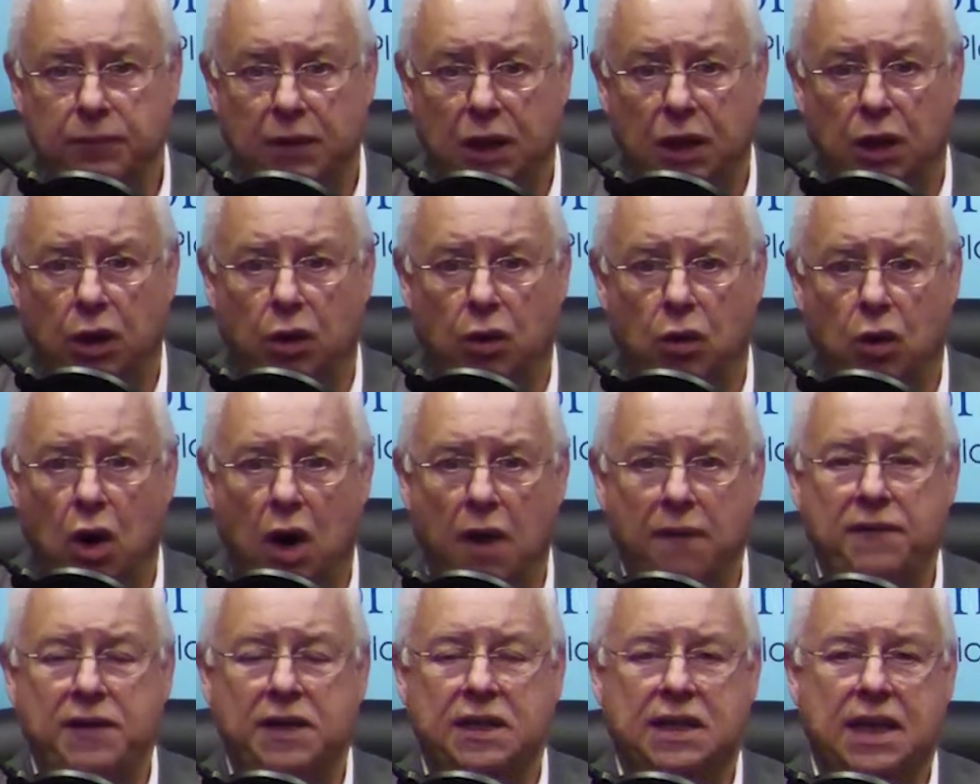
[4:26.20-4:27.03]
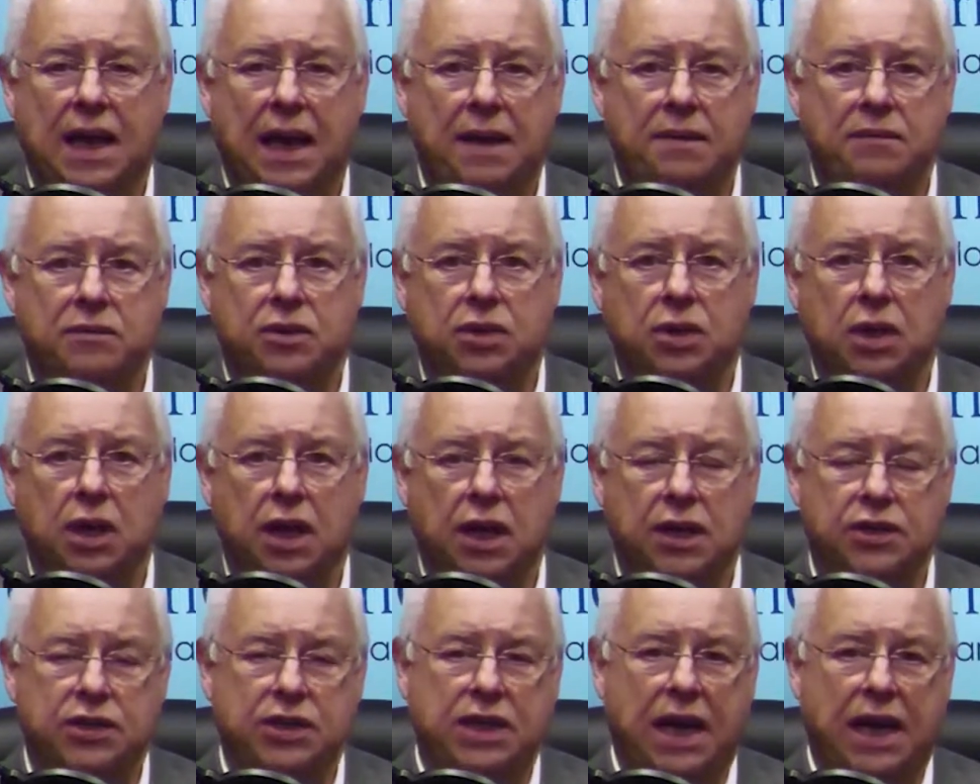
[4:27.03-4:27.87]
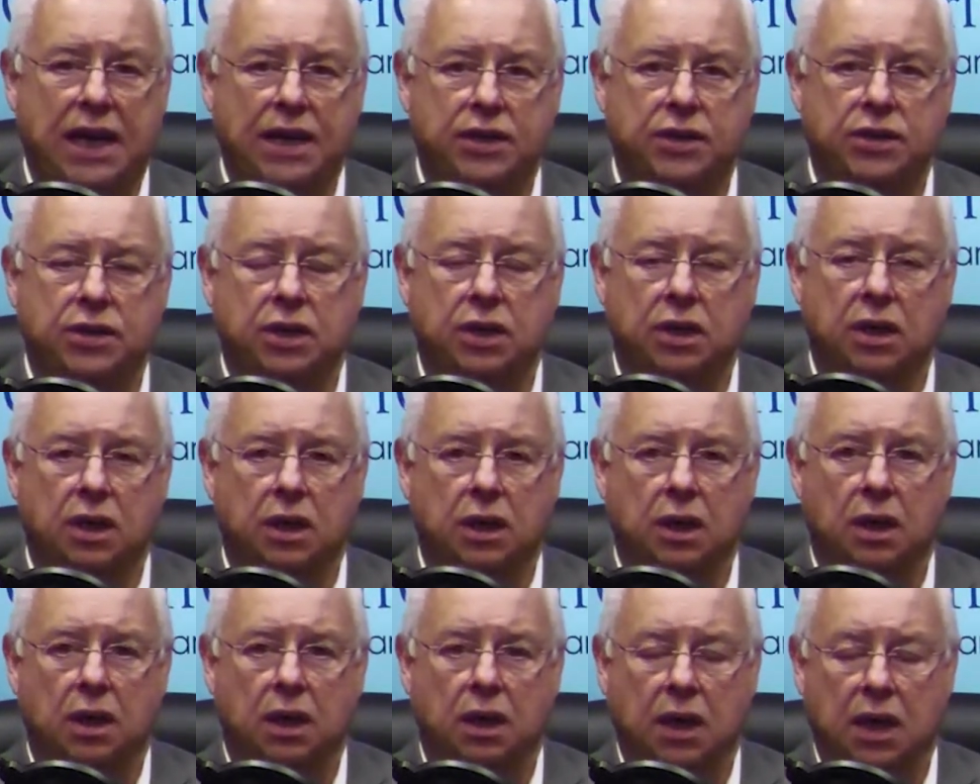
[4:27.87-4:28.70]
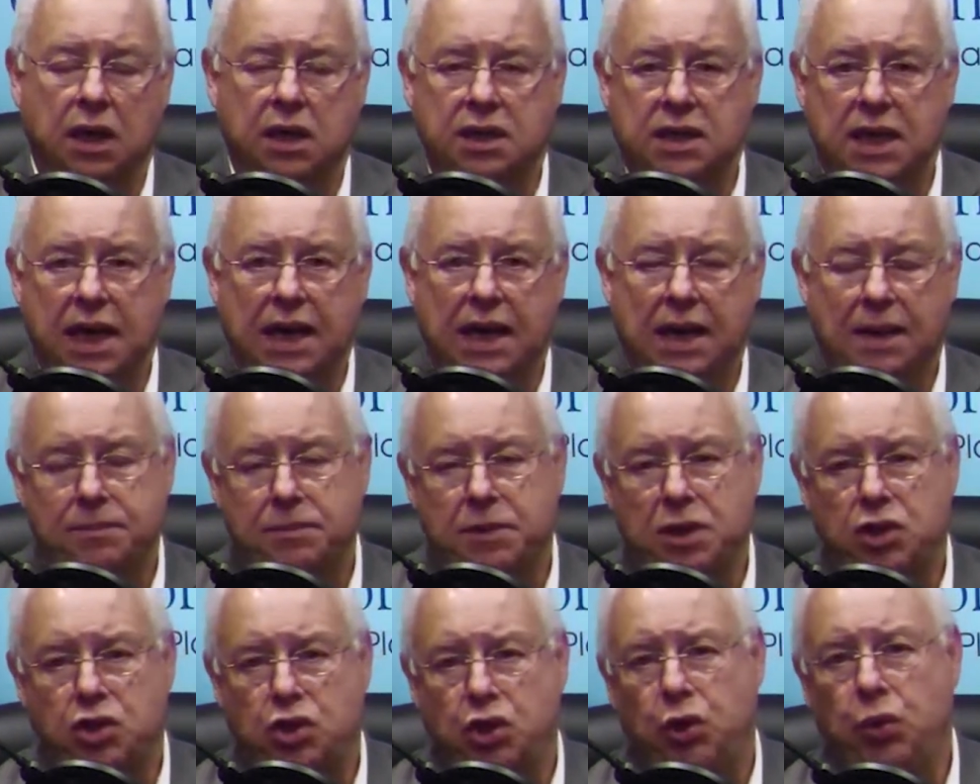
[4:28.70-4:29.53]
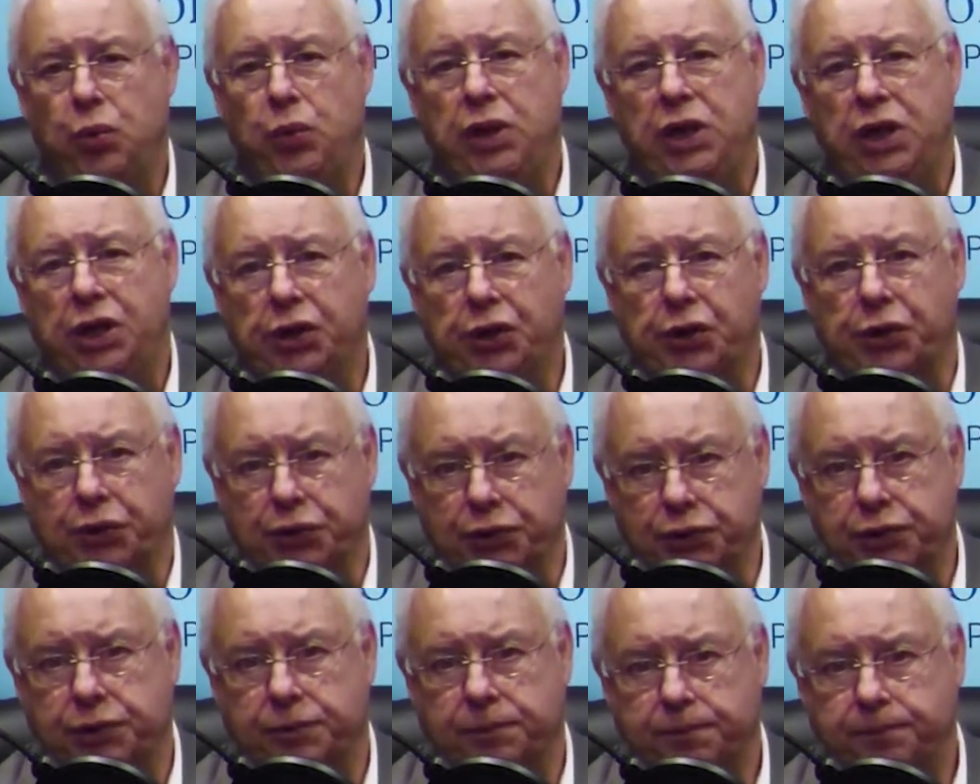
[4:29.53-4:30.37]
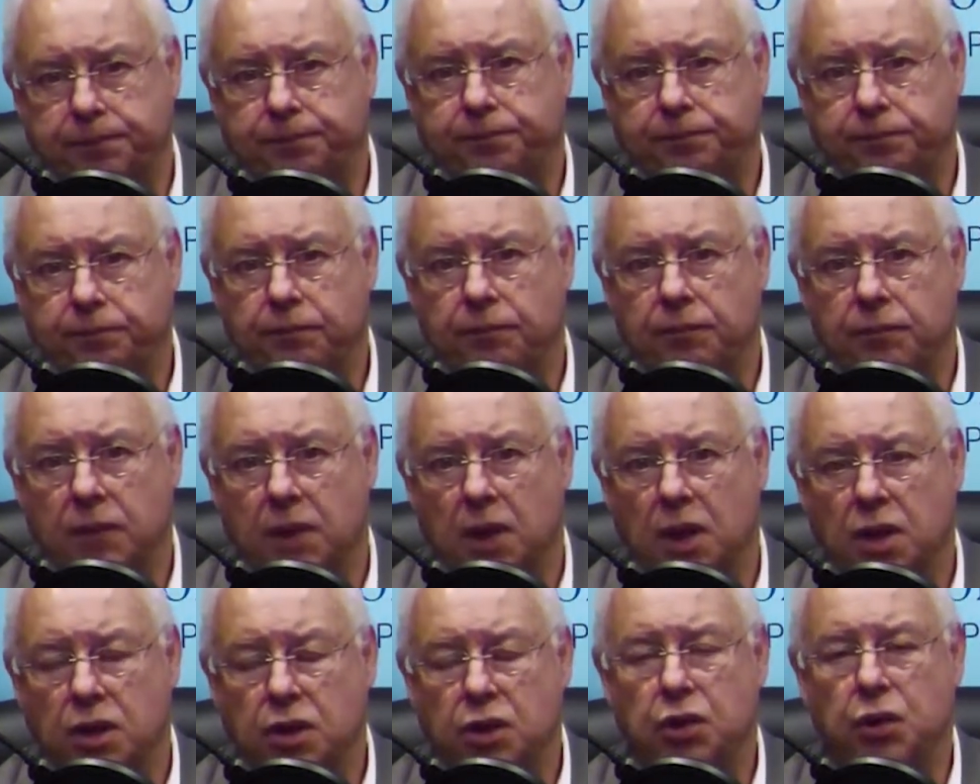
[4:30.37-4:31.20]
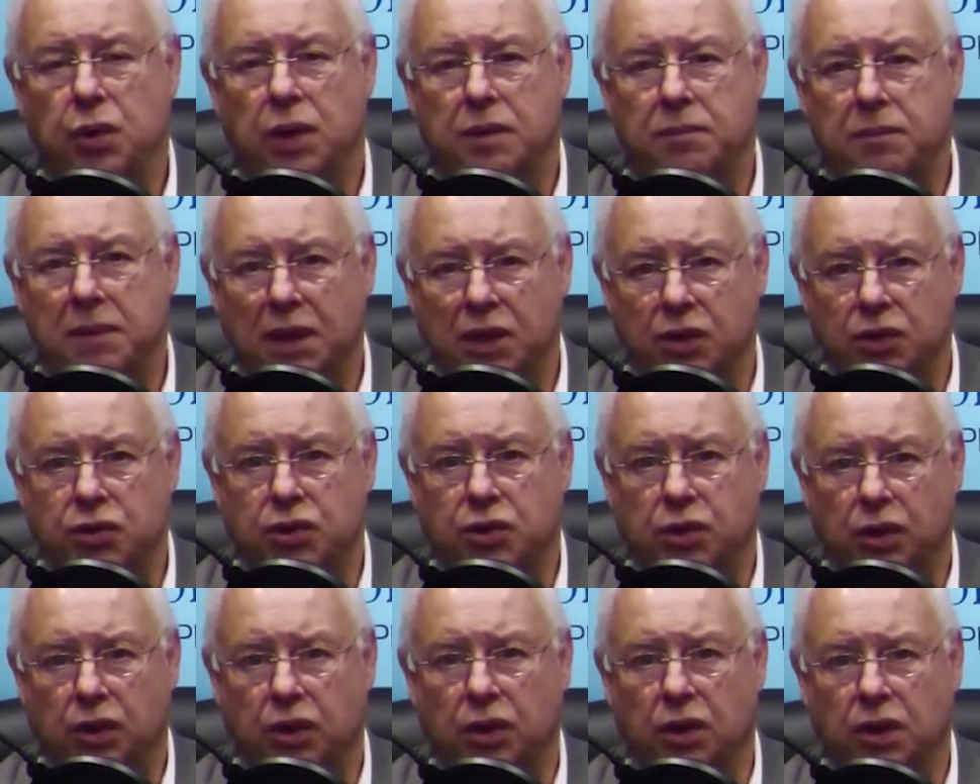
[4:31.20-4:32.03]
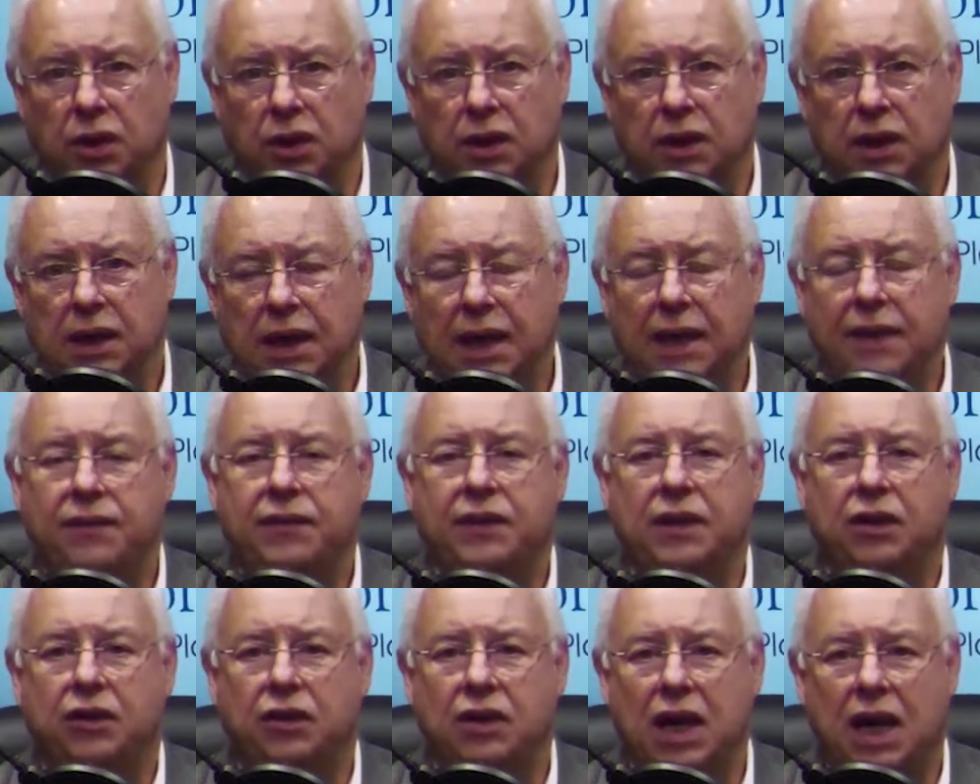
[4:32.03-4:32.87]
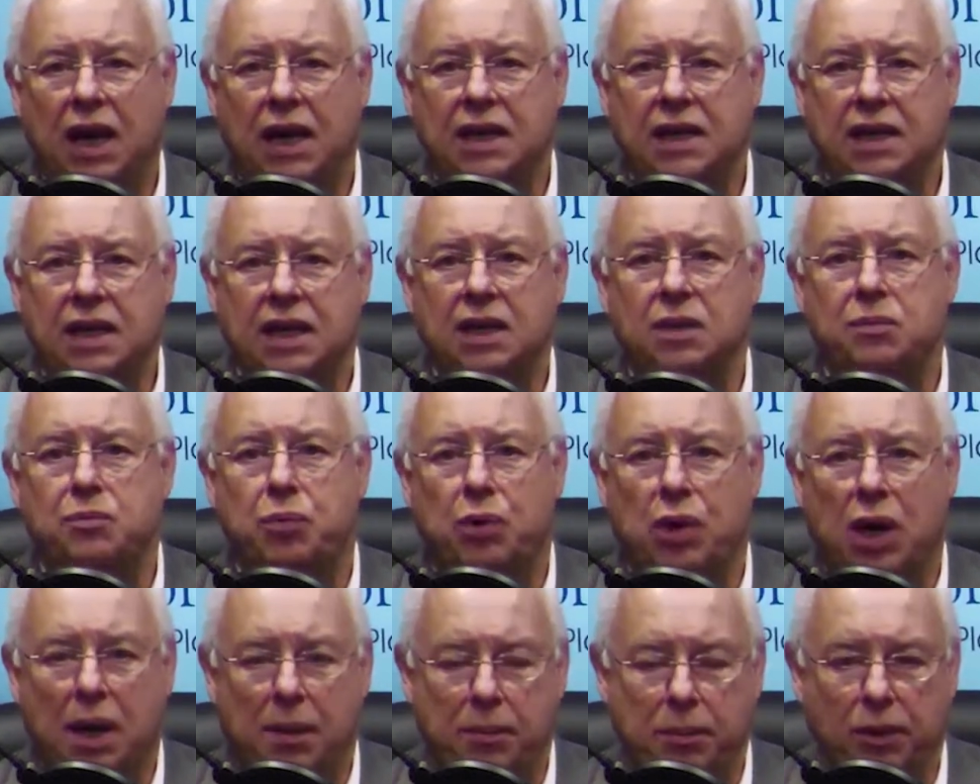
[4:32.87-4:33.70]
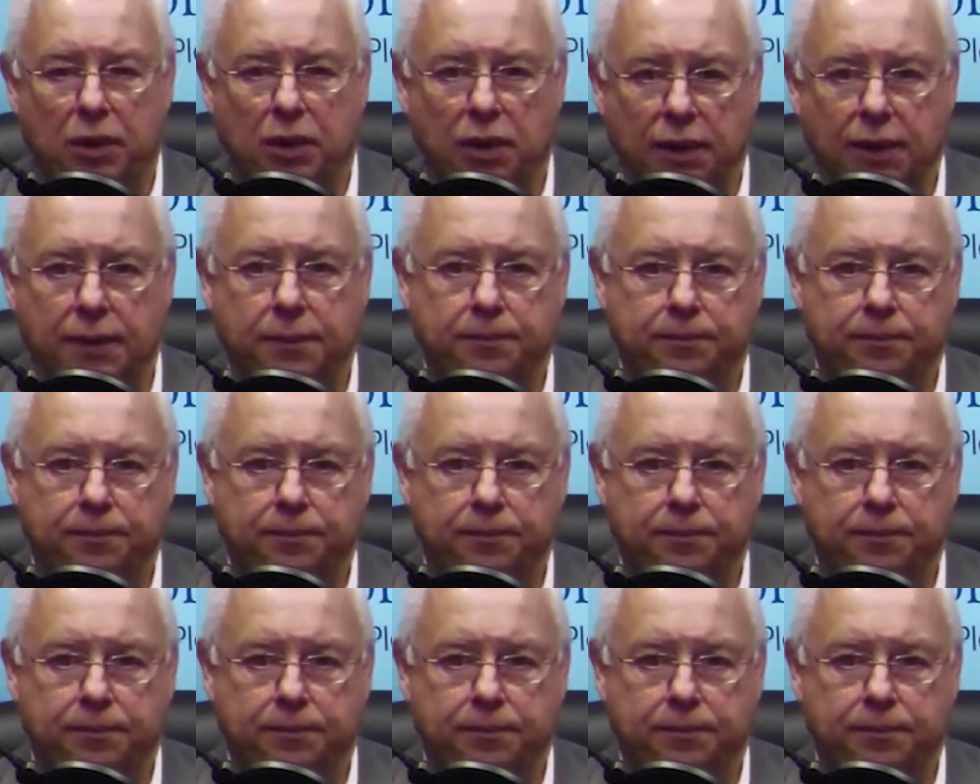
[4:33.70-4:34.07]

You know, oftentimes estates can take up to 2 years to administer if they're not done properly.